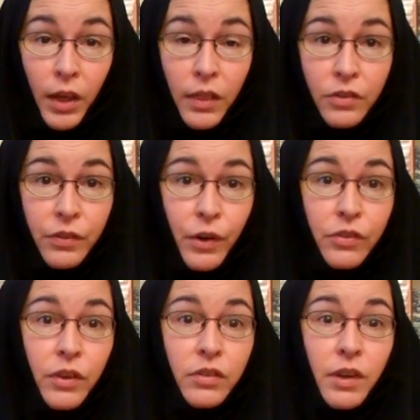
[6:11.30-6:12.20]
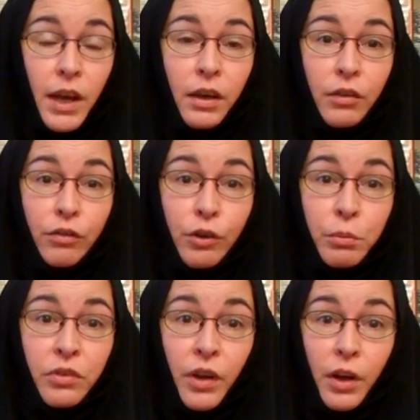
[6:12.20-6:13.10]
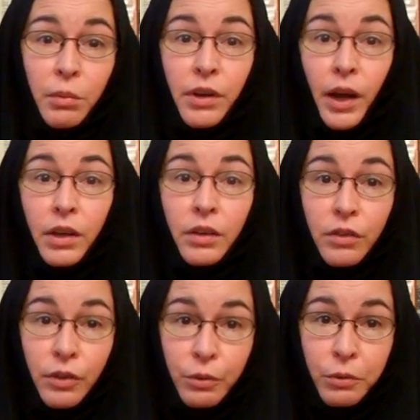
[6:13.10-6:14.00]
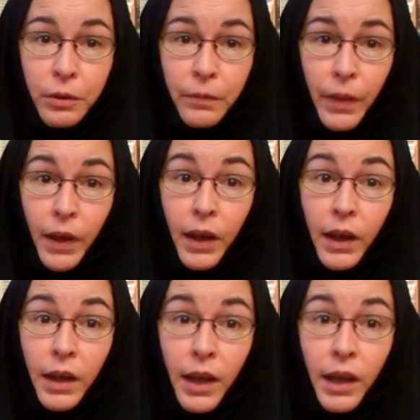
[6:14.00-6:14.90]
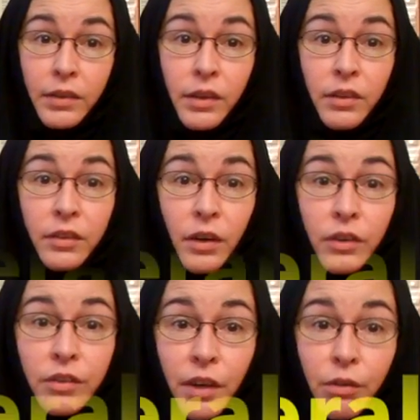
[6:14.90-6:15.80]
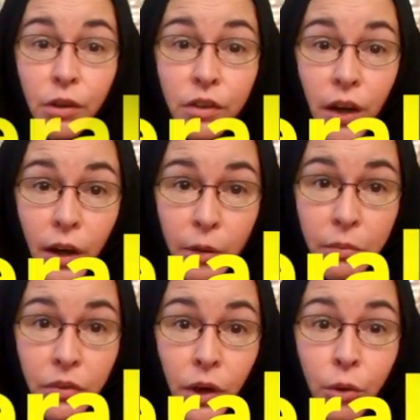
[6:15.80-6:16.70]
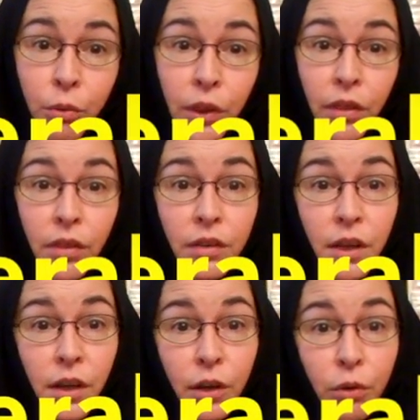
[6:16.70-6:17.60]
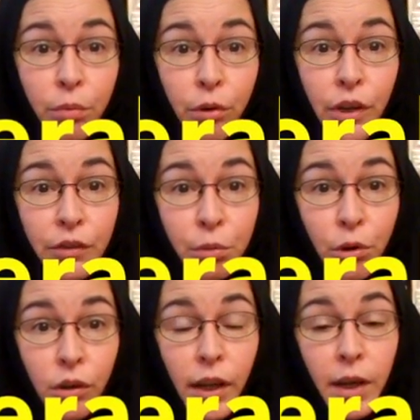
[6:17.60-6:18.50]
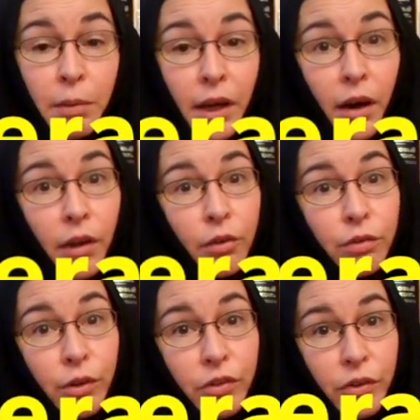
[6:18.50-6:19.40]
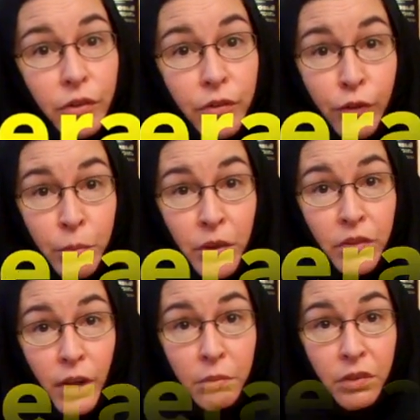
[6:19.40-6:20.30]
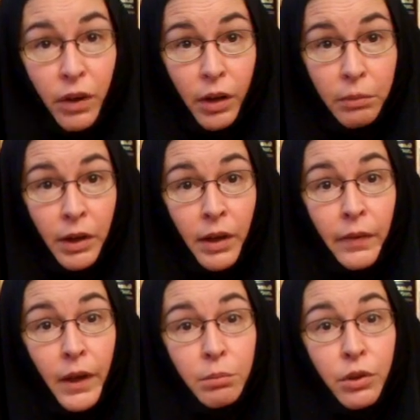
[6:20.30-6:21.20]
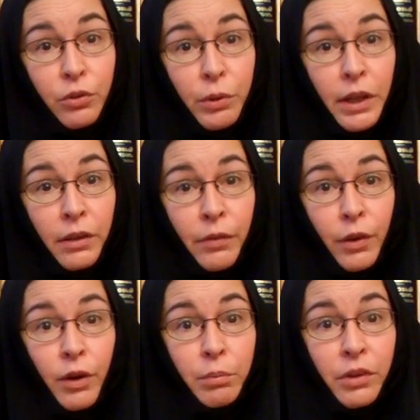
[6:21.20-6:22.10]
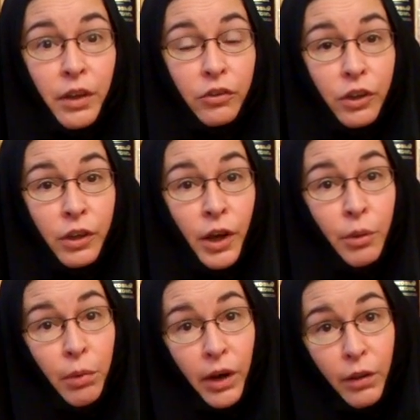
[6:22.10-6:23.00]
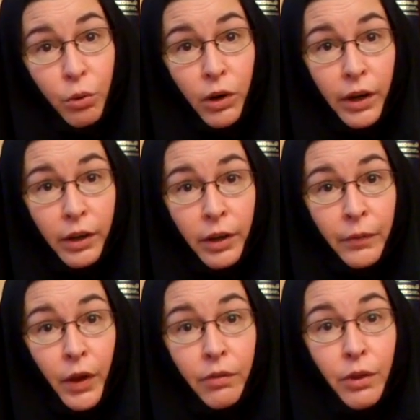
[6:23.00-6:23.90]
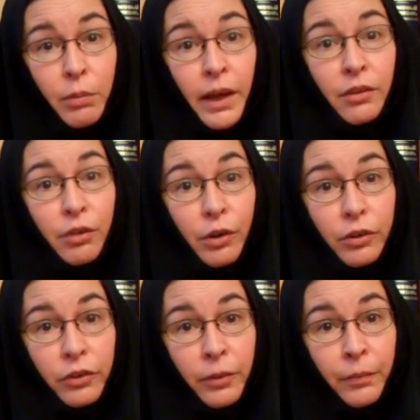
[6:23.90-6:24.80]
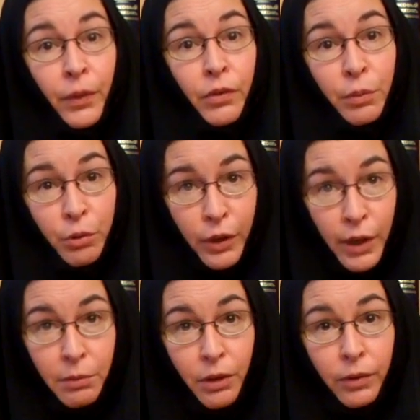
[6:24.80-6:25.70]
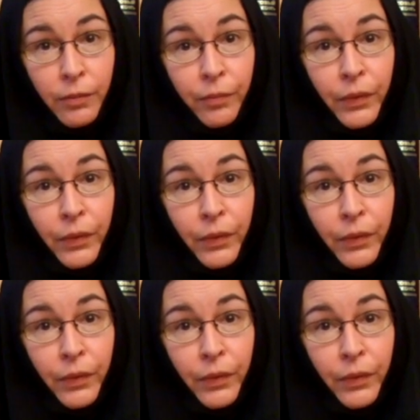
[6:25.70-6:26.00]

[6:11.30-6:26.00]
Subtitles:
This verse is taken from Psalm 92, and it is sung several times, with the deacon or priest proclaiming other verses from the same psalm in between the repetition by the choir of the main verse, the prokimenon.